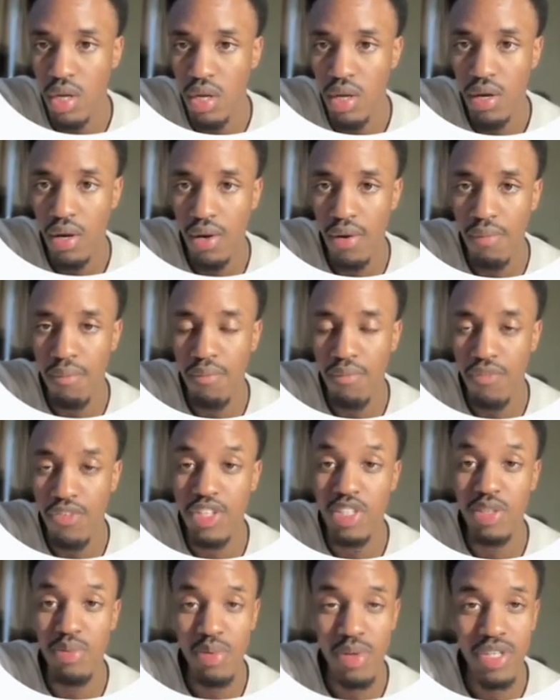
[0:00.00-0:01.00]

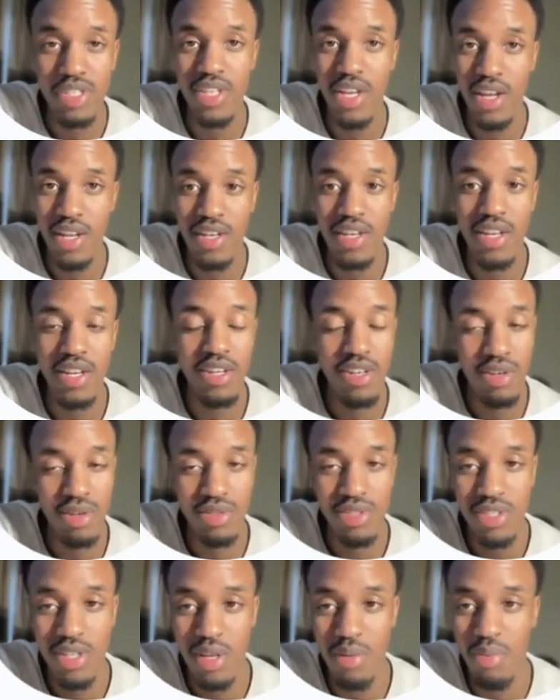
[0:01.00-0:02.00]
Facebook is not dead. Don't
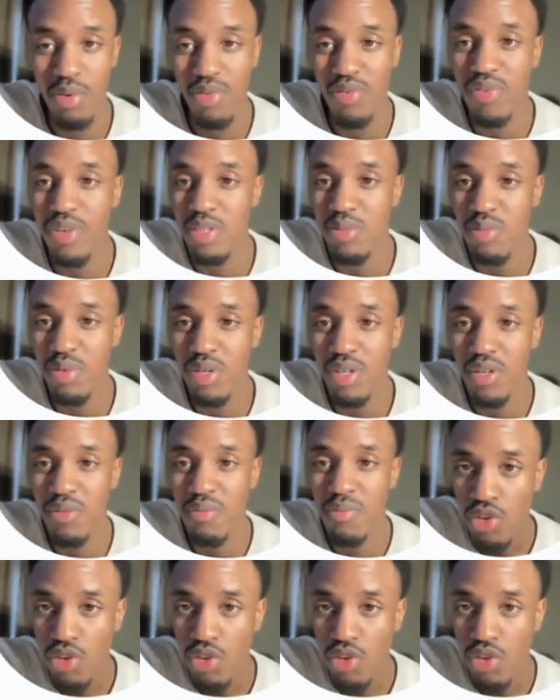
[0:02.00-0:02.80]
sleep on Facebook.